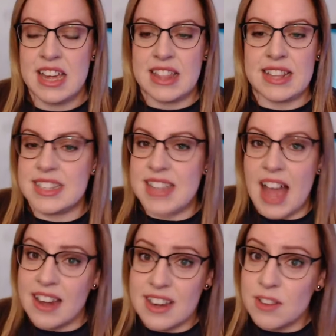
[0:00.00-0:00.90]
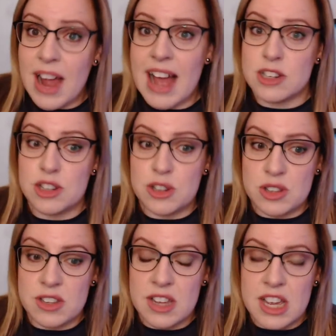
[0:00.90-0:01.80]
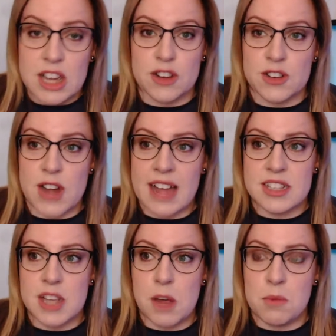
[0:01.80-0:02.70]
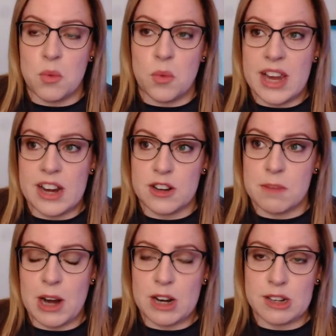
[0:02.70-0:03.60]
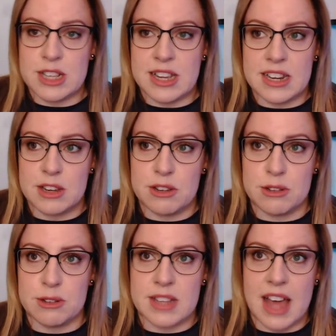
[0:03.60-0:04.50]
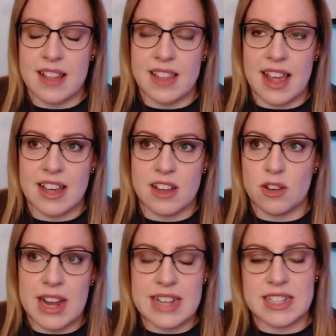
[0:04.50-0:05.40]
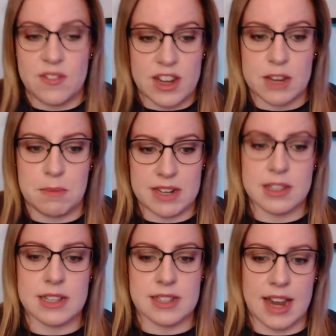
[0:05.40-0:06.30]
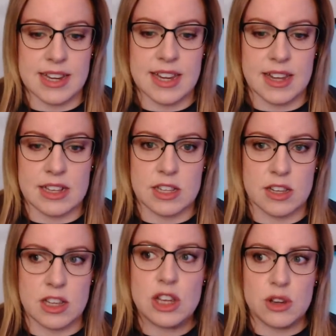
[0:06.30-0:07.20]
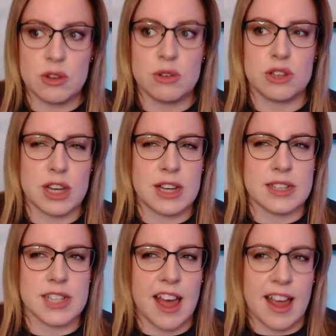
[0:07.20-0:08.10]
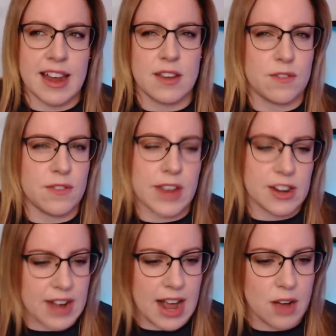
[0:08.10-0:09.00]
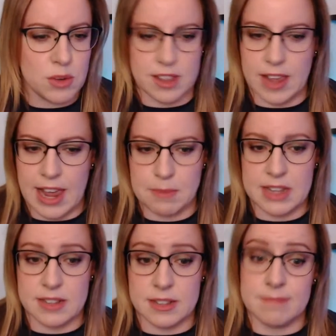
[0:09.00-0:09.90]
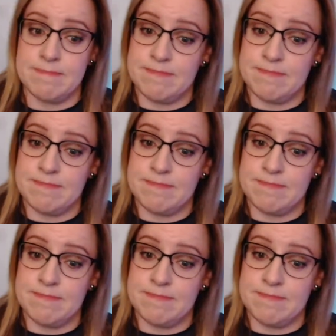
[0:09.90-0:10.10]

It's not irrational. You're not some weird person who's got like crazy fundamentalist ideas. You just kind of figured out what the game is.